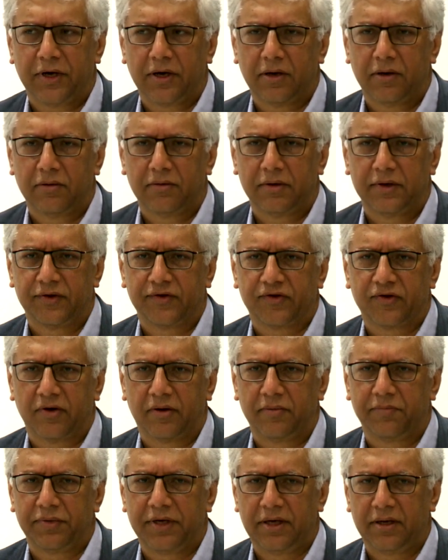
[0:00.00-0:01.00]
poets
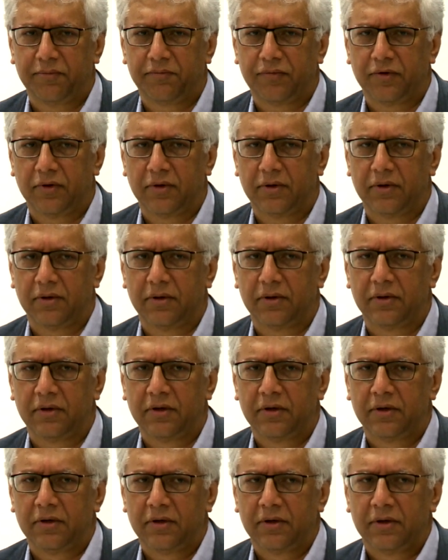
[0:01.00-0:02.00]
are people
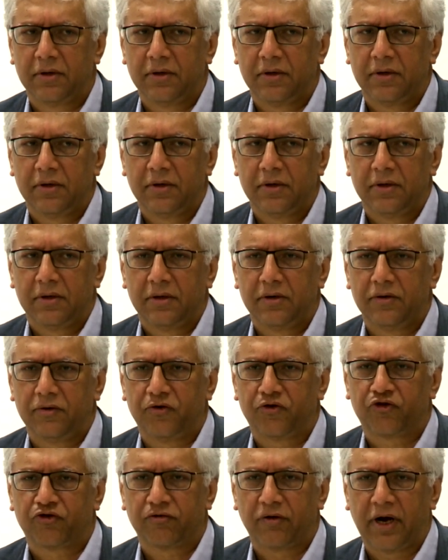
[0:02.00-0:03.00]
who
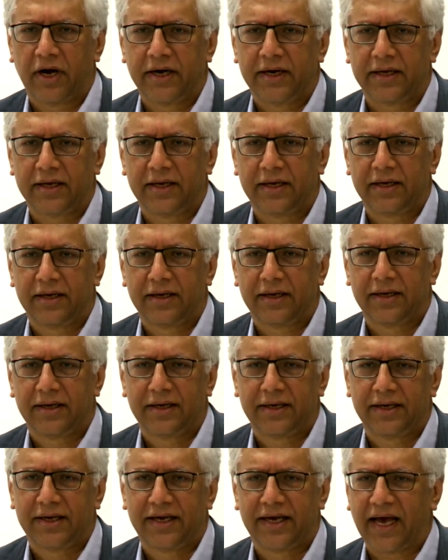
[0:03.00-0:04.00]
try to
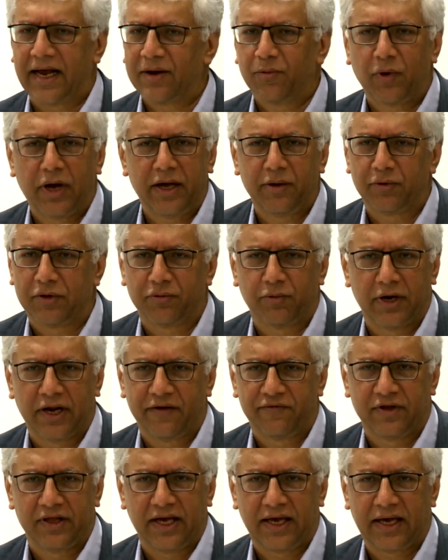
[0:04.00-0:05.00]
get away with
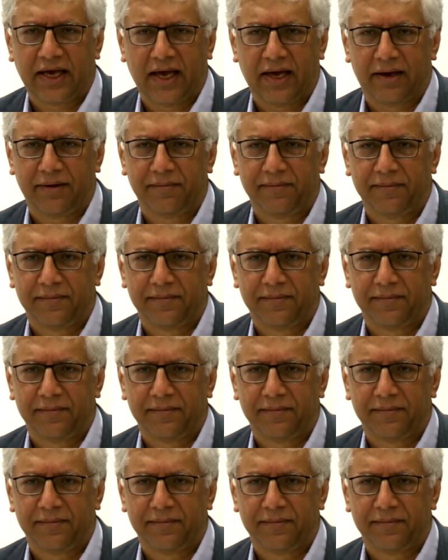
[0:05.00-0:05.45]
whatever they can.